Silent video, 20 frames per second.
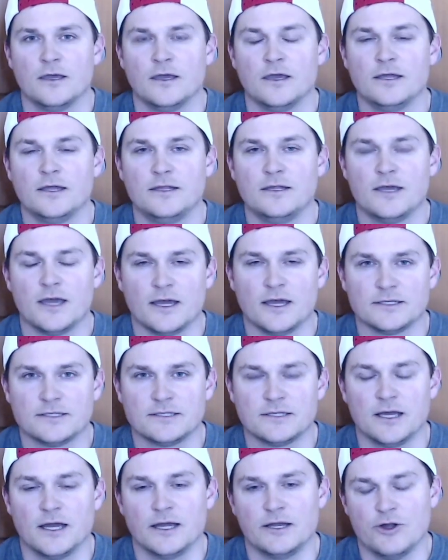And
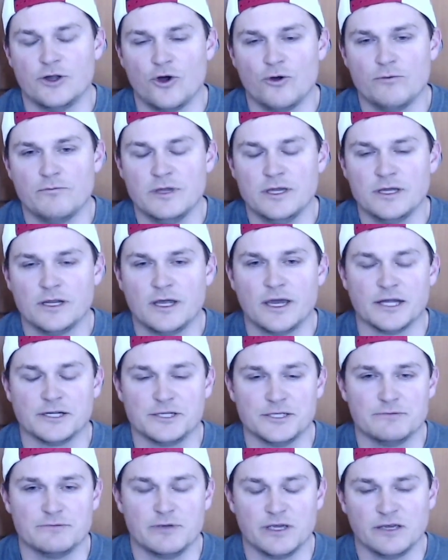yes, I know meat
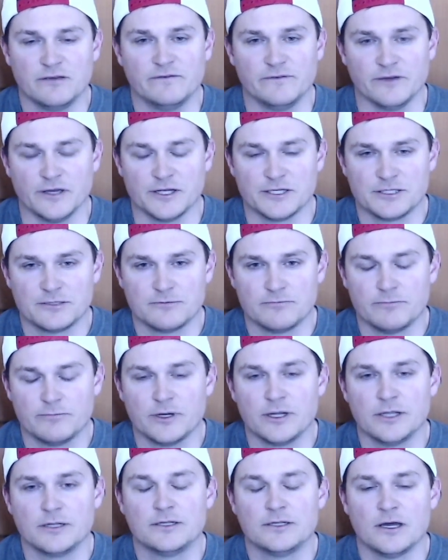catches big fish,
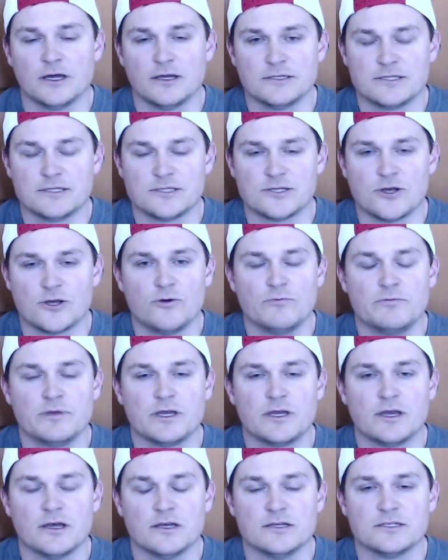but it does so
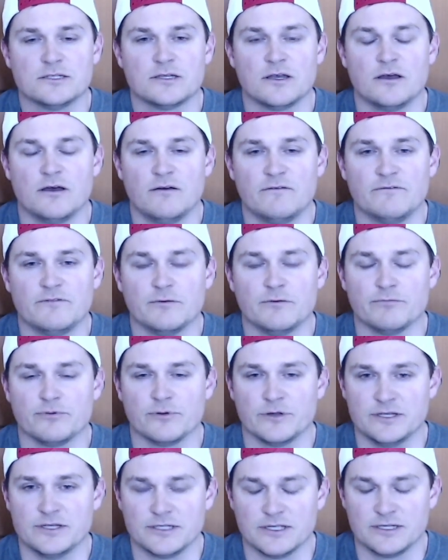because of the
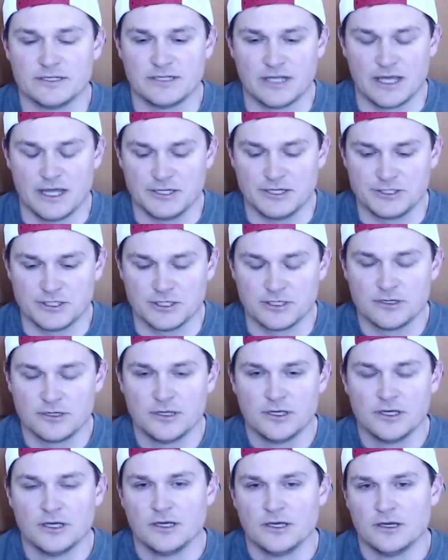presentation.
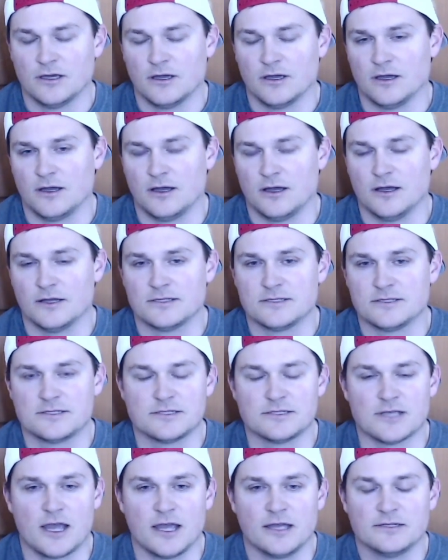It's
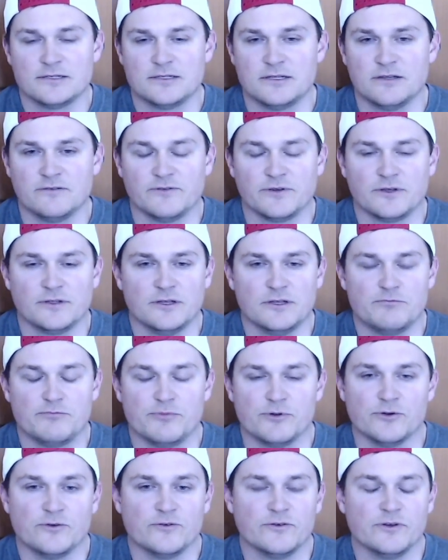scientifically
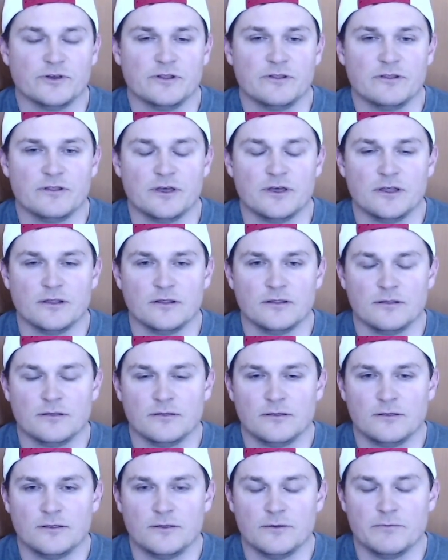proven that
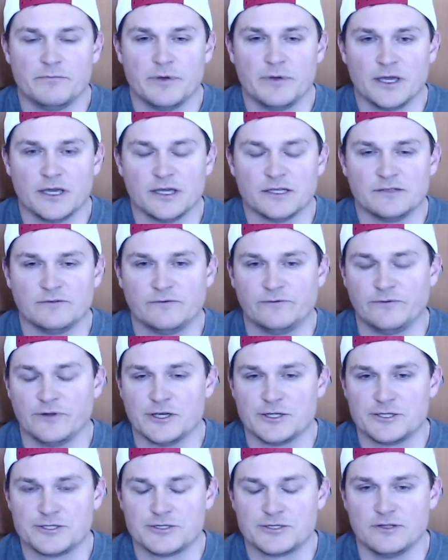the biggest
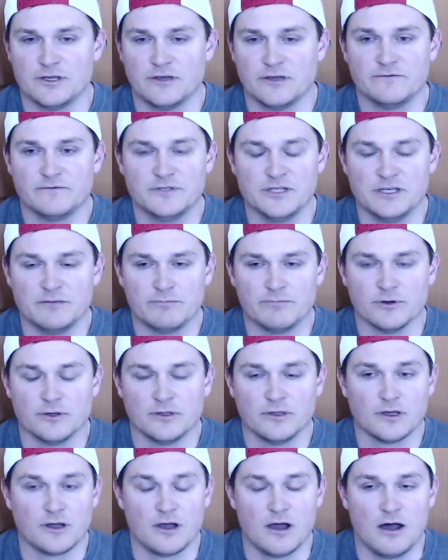fish live deeper
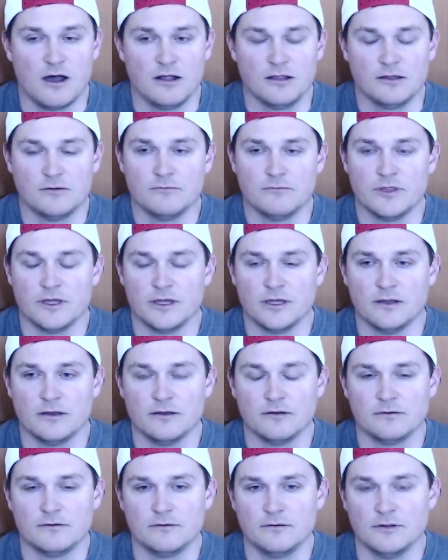in the column
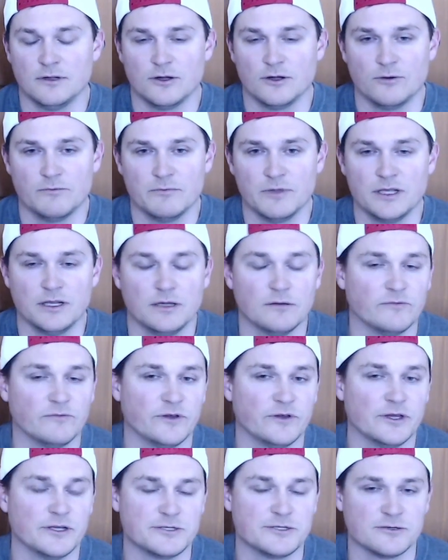than, you know, medium
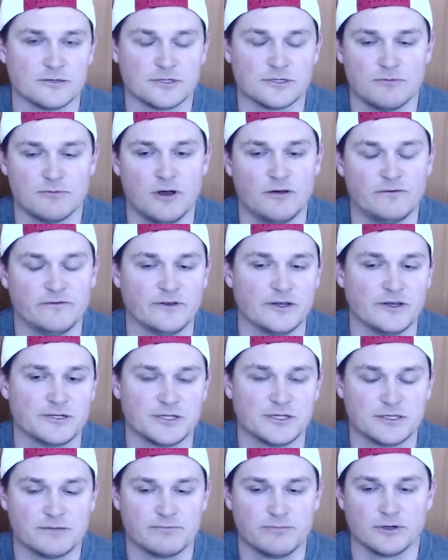fish or small
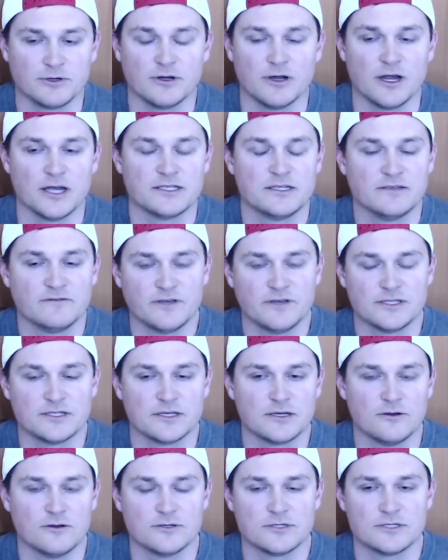fish. It's progressive as
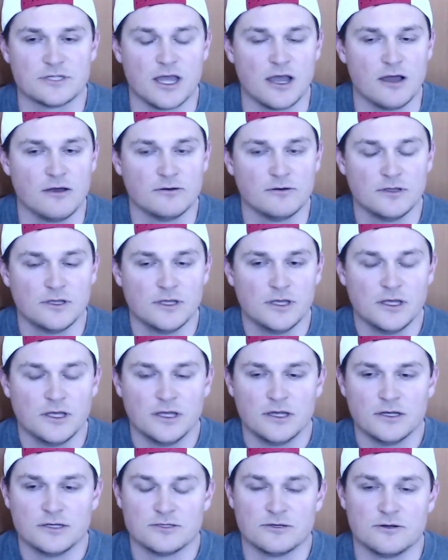it goes down.
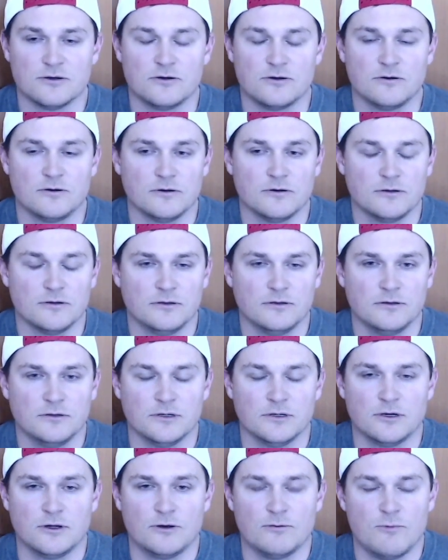So,
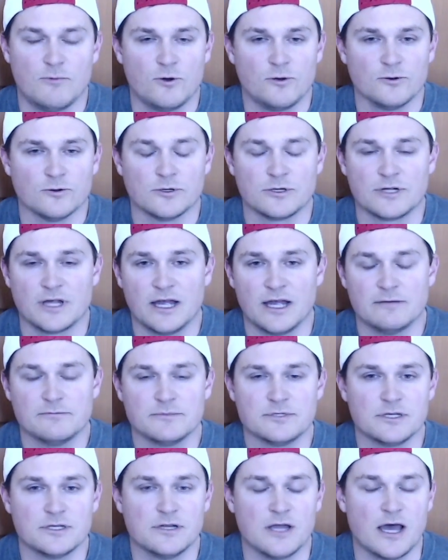you know, more
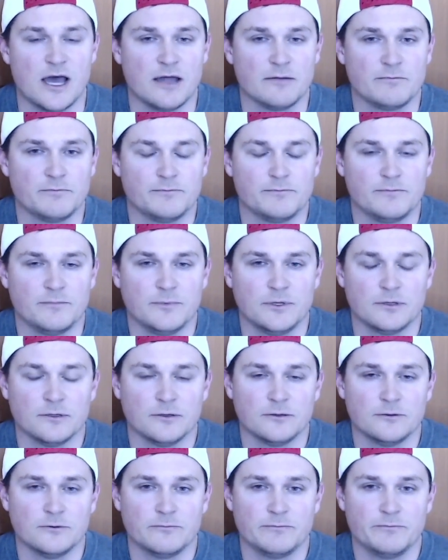times than not, you
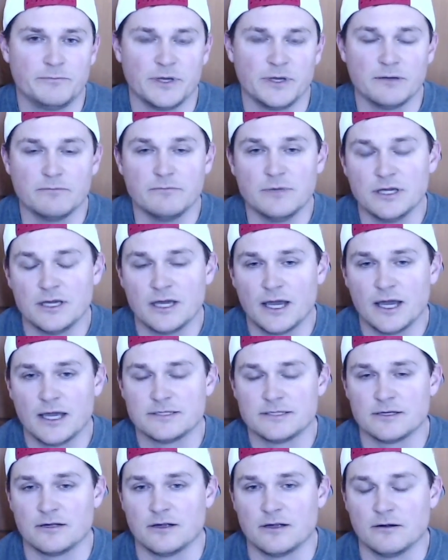know, big meat
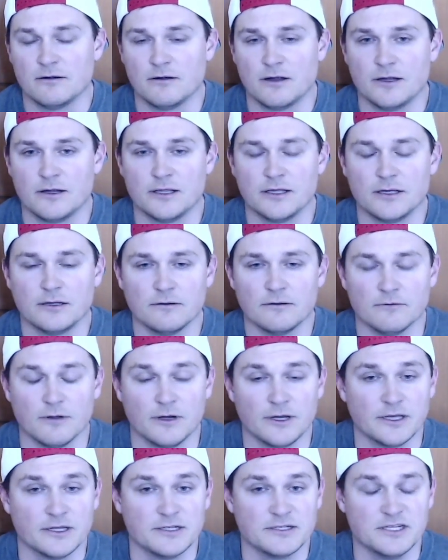guys are
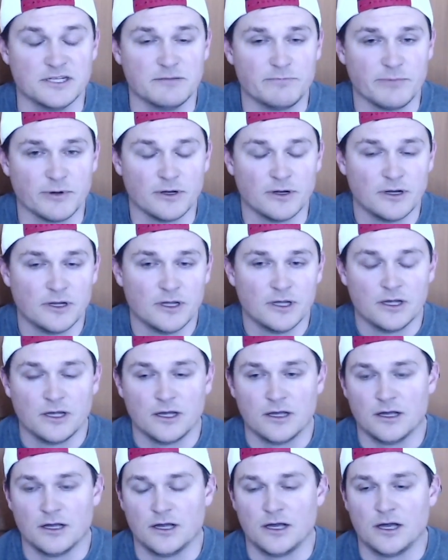running it deeper.
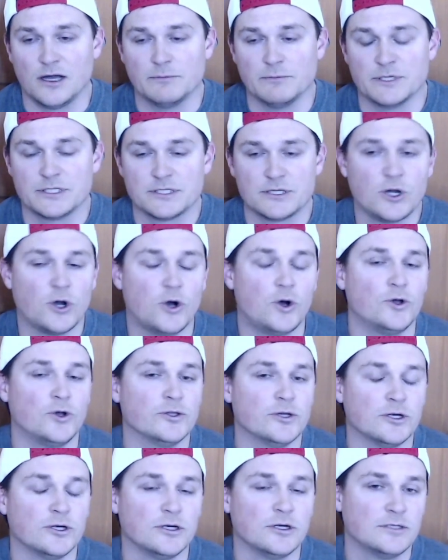It's
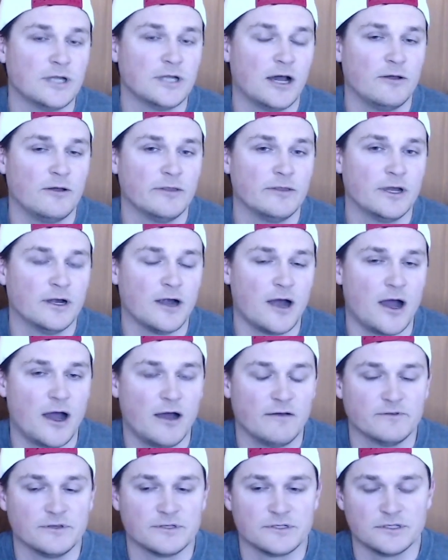colder down there,
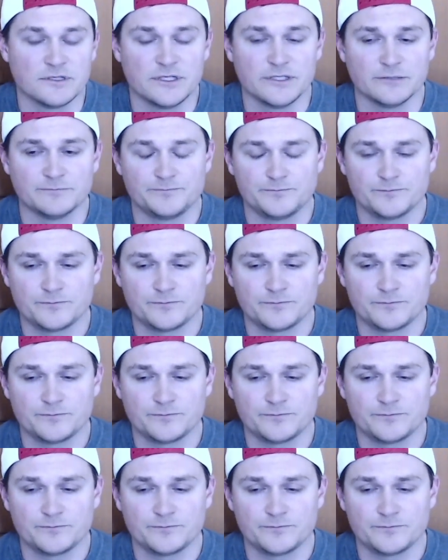obviously.